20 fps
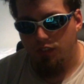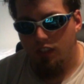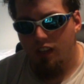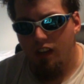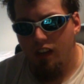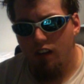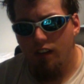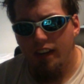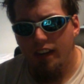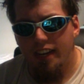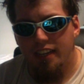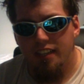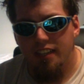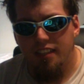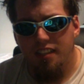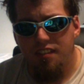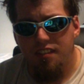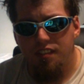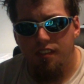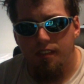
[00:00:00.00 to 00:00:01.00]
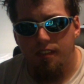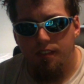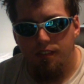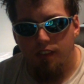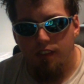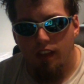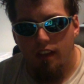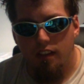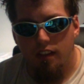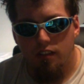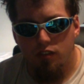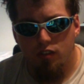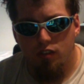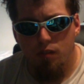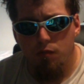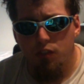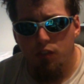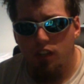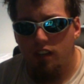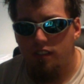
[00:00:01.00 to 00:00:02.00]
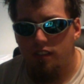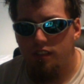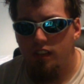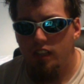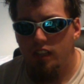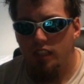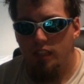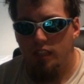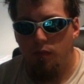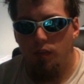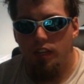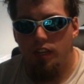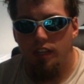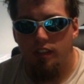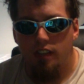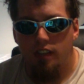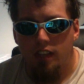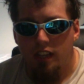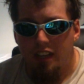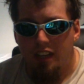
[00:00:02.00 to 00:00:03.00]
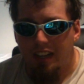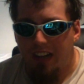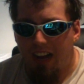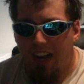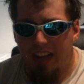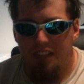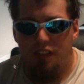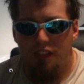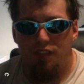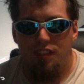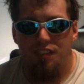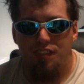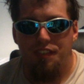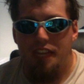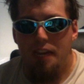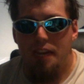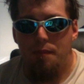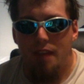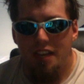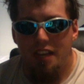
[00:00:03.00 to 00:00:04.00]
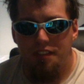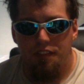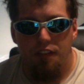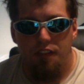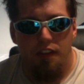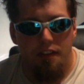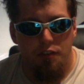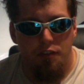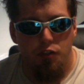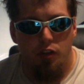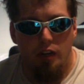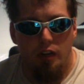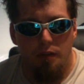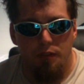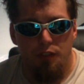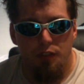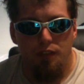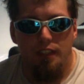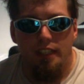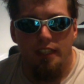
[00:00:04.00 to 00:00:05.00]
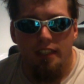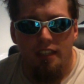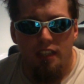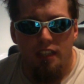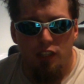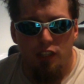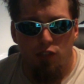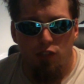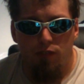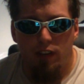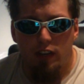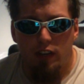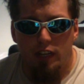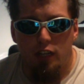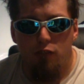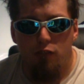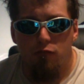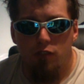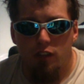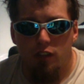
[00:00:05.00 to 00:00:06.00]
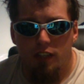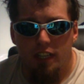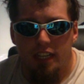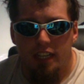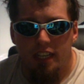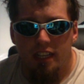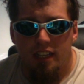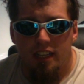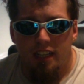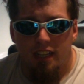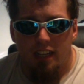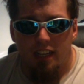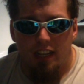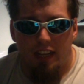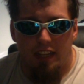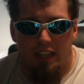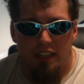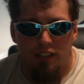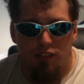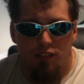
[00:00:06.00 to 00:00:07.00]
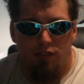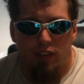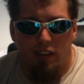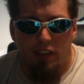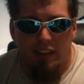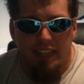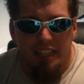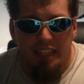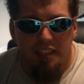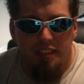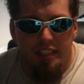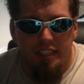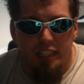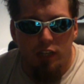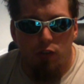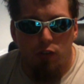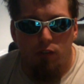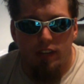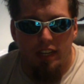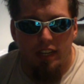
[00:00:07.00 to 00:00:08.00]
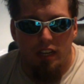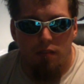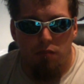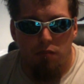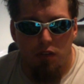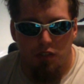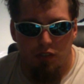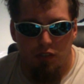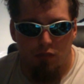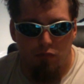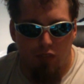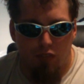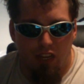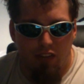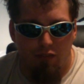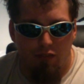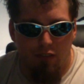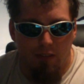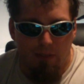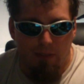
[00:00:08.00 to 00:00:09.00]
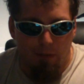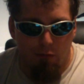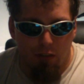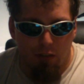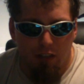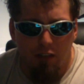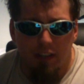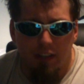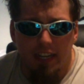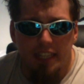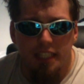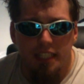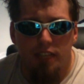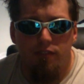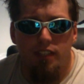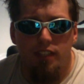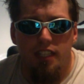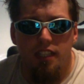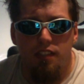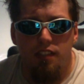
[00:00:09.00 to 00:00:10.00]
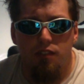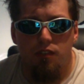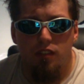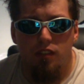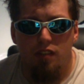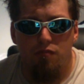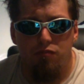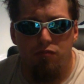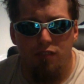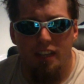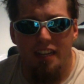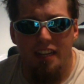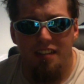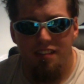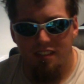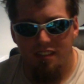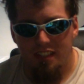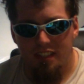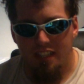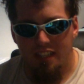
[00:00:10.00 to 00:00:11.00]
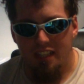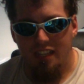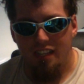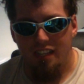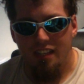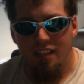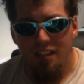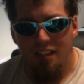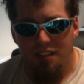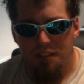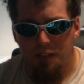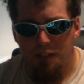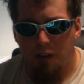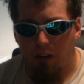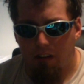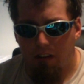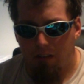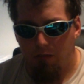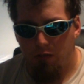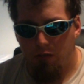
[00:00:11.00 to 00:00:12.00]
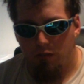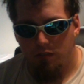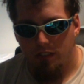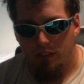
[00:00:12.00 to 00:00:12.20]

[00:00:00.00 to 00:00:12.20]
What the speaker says: Alright, and this is Scribblenauts Unlimited. I love this game, has a lot of charm to it. It's very quirky, and it's a very easygoing puzzle platformer where creativity sort of plays the starring role in the